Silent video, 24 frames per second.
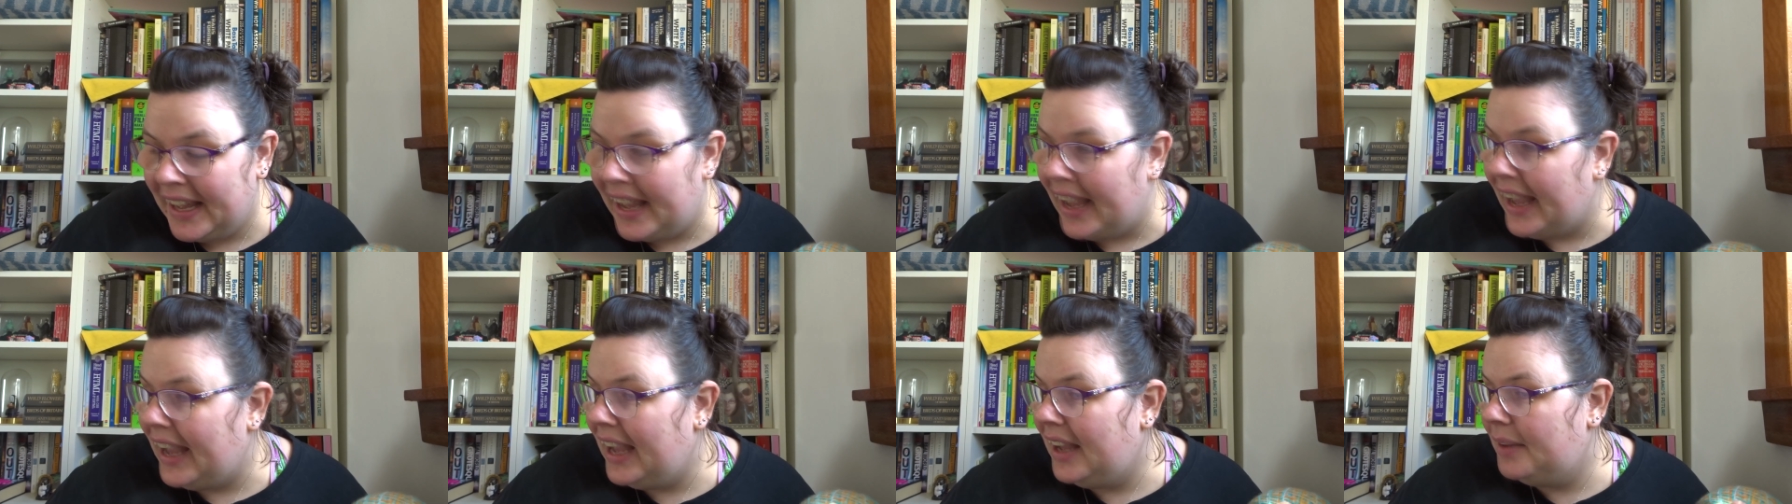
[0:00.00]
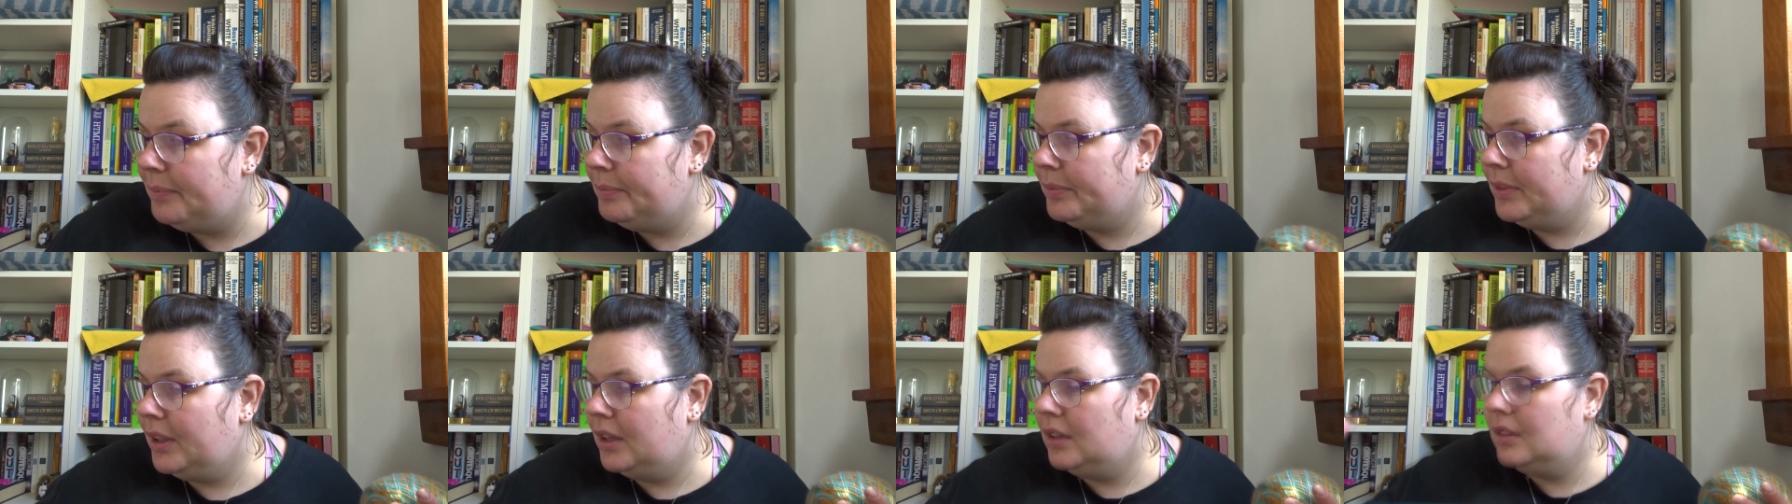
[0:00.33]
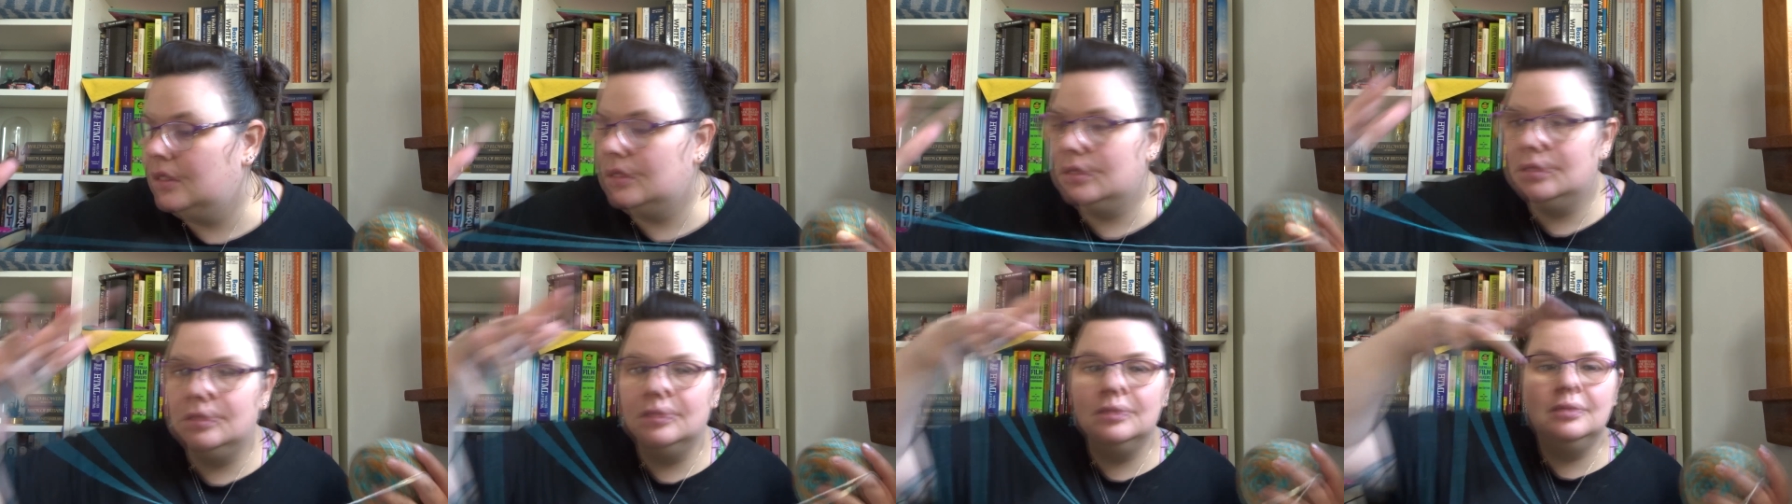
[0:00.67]
I'm
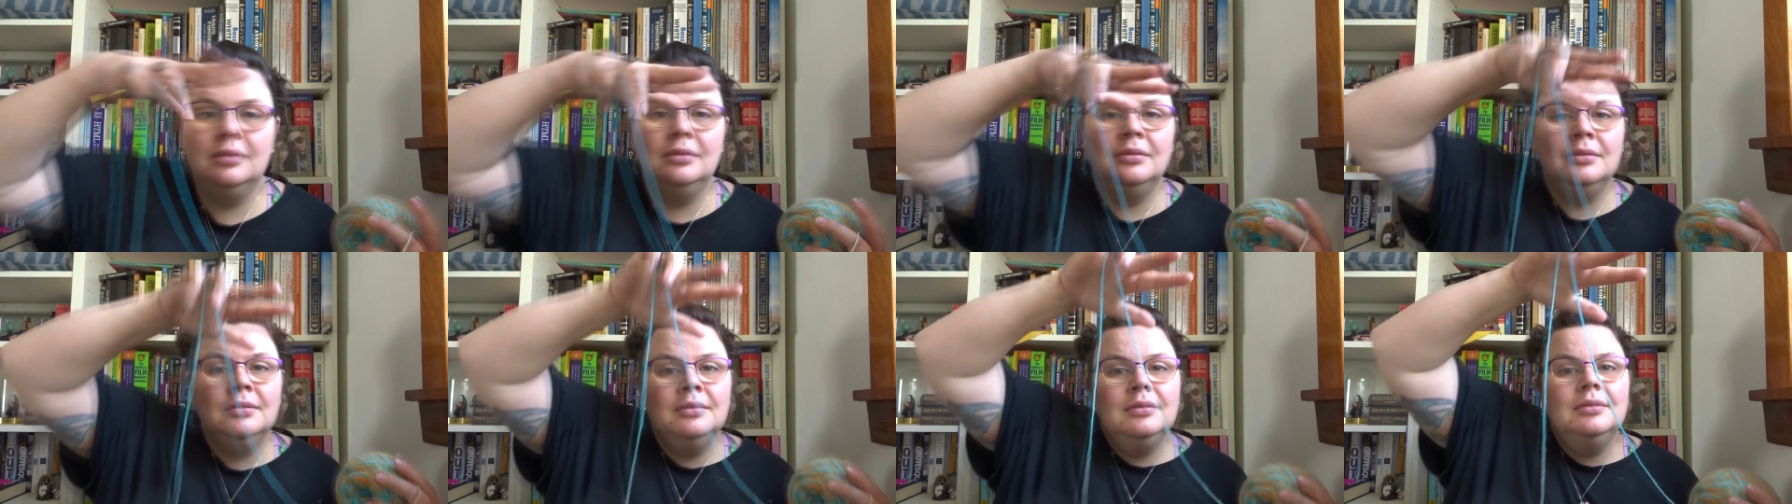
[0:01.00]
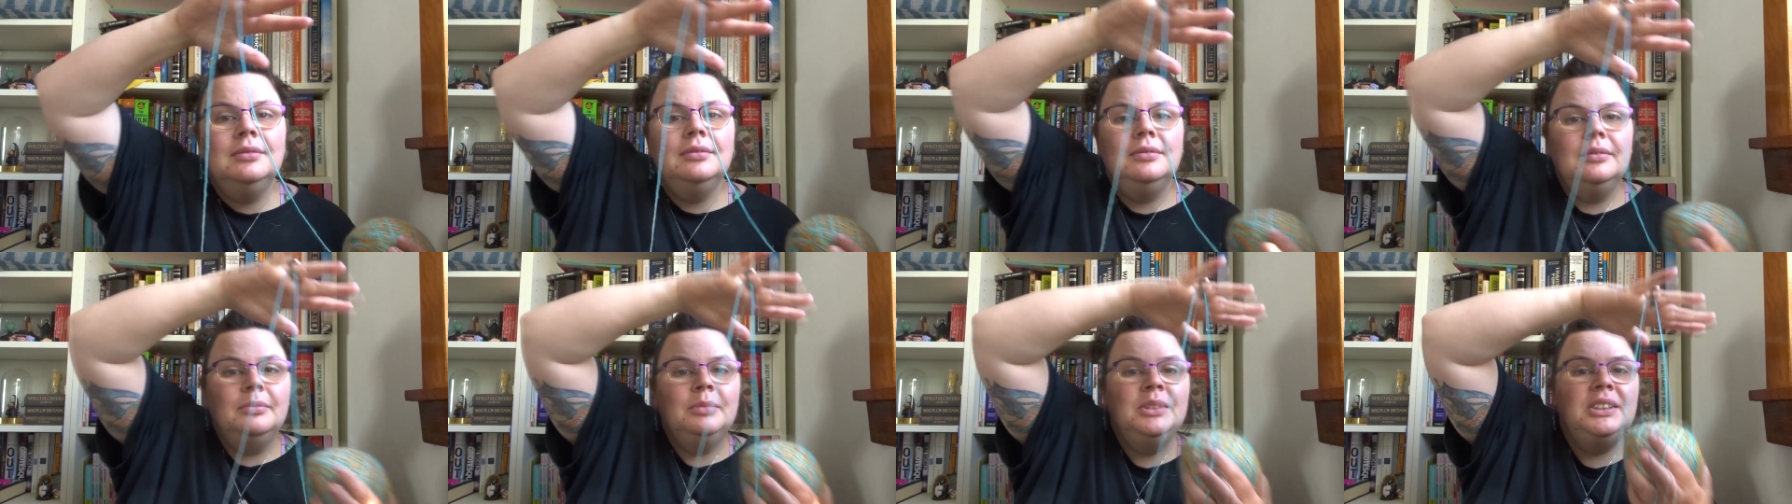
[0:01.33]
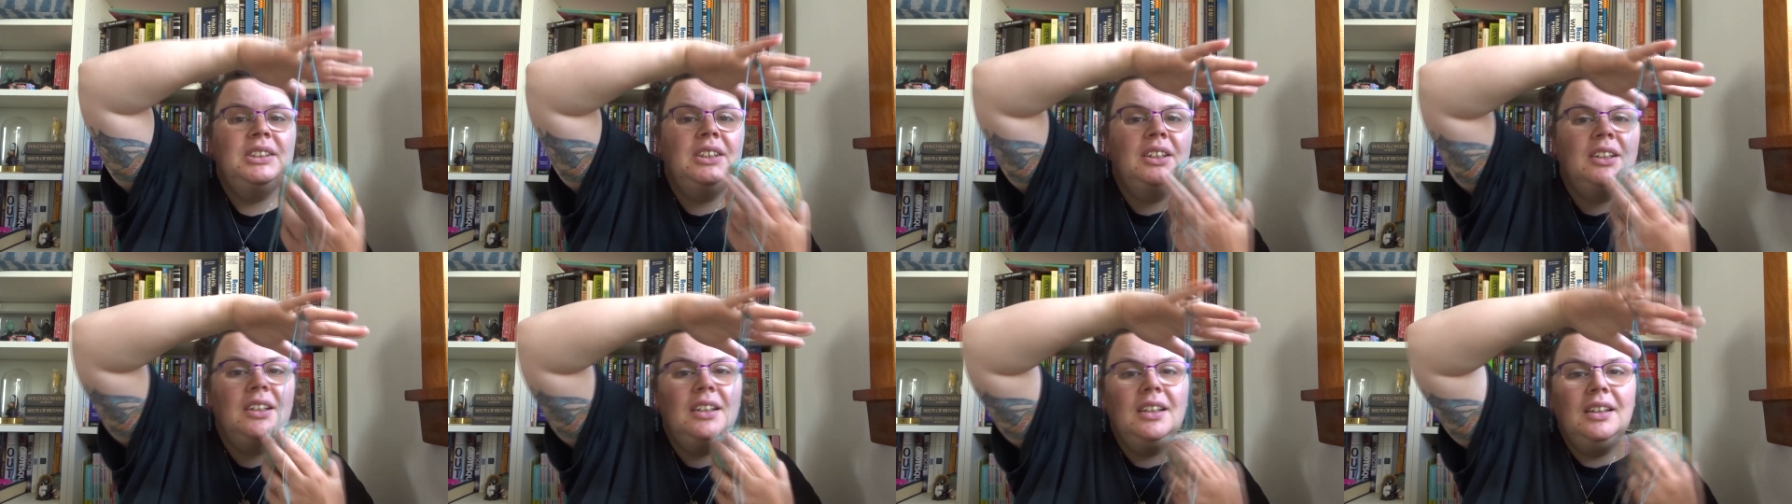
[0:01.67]

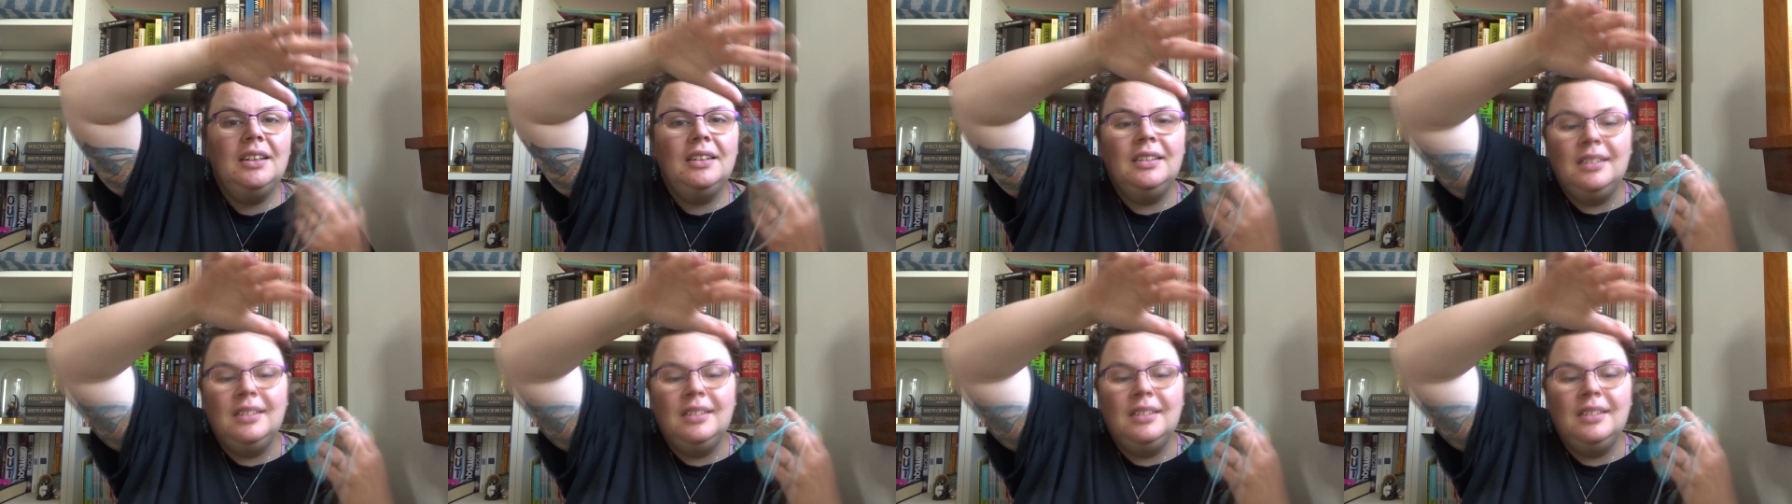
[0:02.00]
stuck.